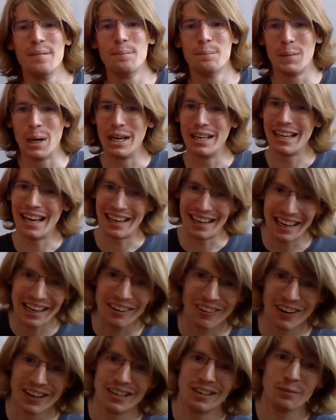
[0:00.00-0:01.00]
But at any
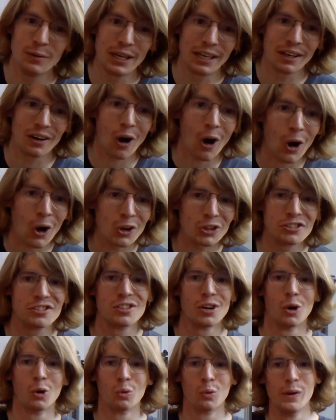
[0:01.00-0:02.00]
rate, we can
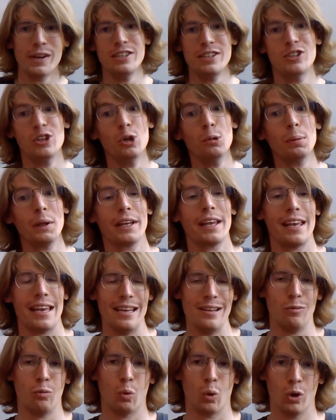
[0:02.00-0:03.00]
also
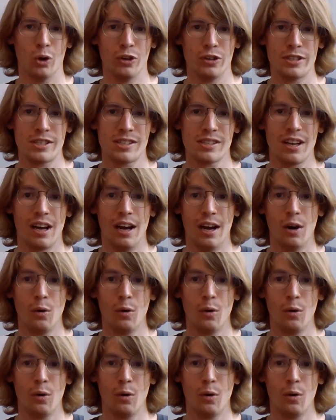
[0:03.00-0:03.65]
reduplicate words.